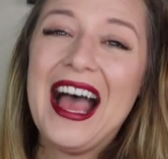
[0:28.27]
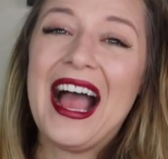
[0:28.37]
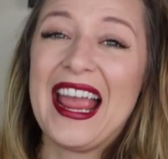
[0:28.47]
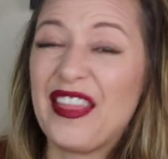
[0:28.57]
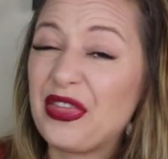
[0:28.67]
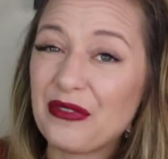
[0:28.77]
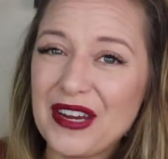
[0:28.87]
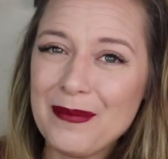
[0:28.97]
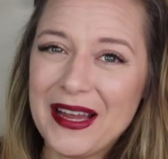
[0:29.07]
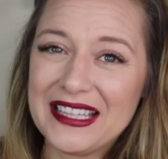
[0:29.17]
I had
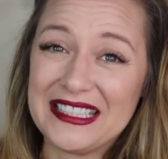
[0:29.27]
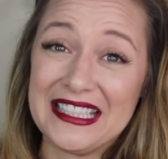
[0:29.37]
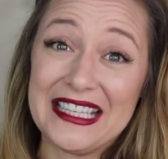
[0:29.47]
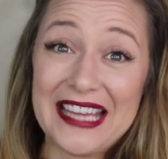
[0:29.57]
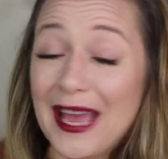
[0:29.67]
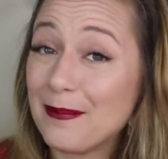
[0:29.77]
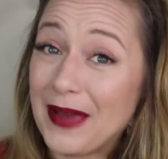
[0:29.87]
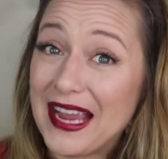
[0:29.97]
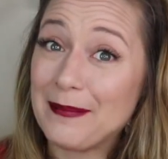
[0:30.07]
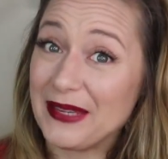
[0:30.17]
three months to get
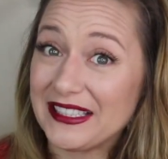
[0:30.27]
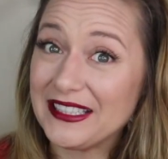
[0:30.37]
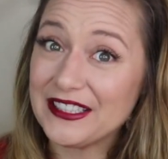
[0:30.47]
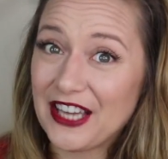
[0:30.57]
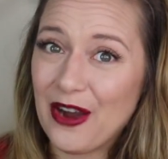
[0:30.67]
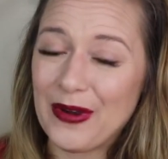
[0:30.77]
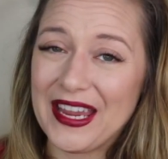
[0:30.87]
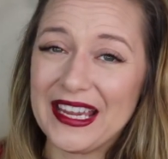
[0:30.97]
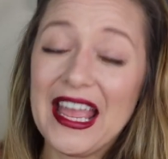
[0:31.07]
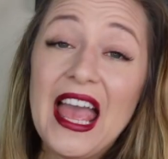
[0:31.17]
my business
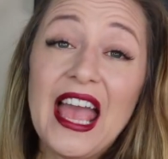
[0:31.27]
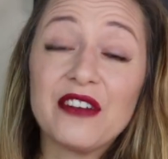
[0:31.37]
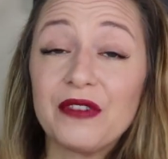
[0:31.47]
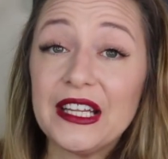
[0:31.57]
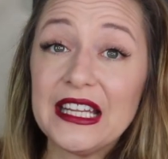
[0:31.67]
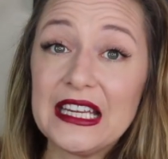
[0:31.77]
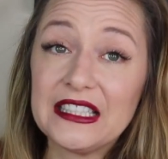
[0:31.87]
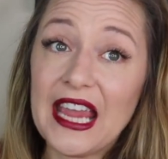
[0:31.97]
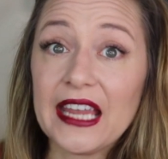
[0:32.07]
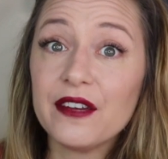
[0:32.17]
going and really
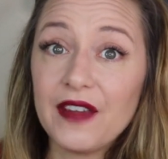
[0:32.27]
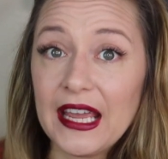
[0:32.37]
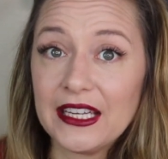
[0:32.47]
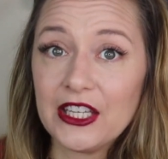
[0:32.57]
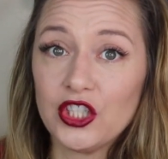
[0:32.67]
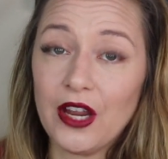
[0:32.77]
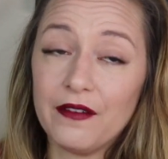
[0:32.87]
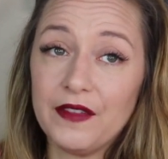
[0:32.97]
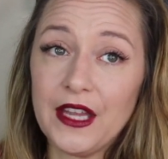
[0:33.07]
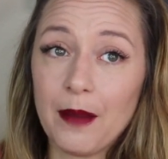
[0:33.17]
take advantage
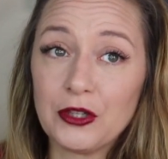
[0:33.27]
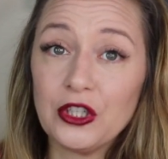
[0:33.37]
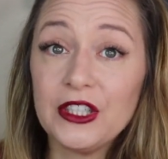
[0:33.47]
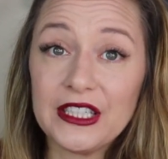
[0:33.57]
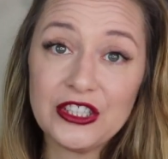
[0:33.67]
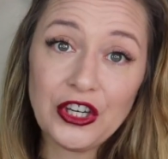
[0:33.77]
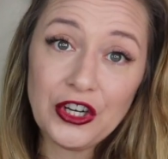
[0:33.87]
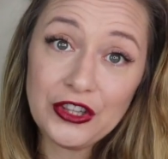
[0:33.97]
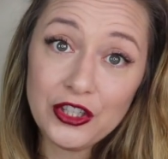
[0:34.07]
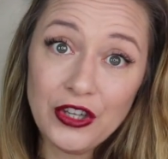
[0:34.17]
of the opportunity to
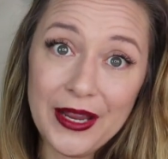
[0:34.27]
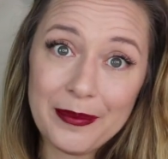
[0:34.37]
earn the trip.